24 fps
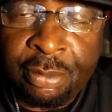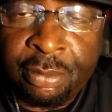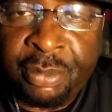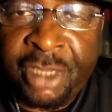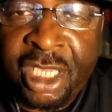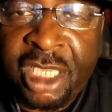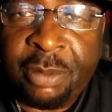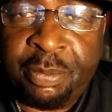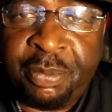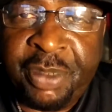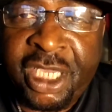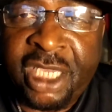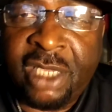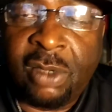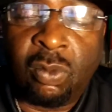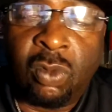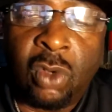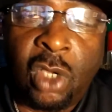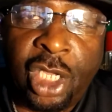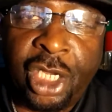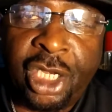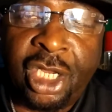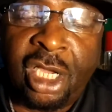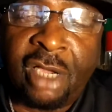Me being
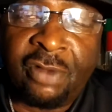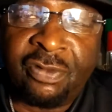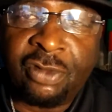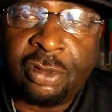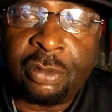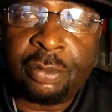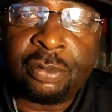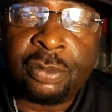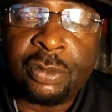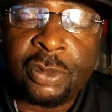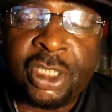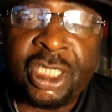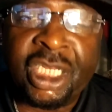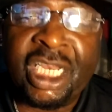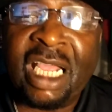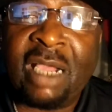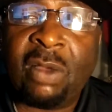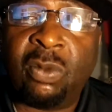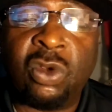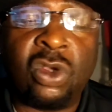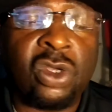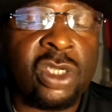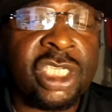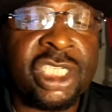one of them, and
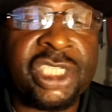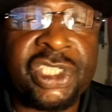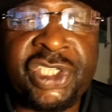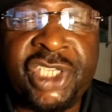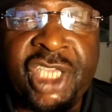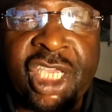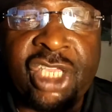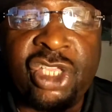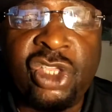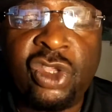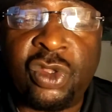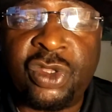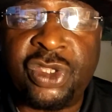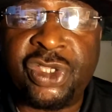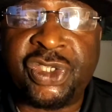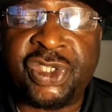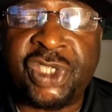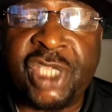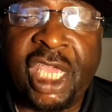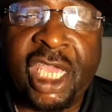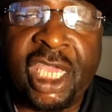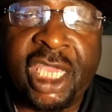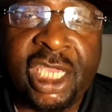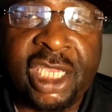I will continue to
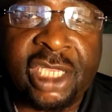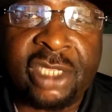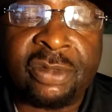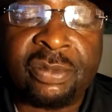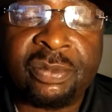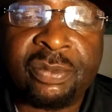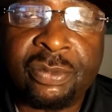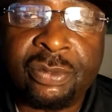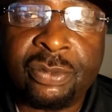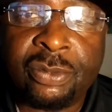stand.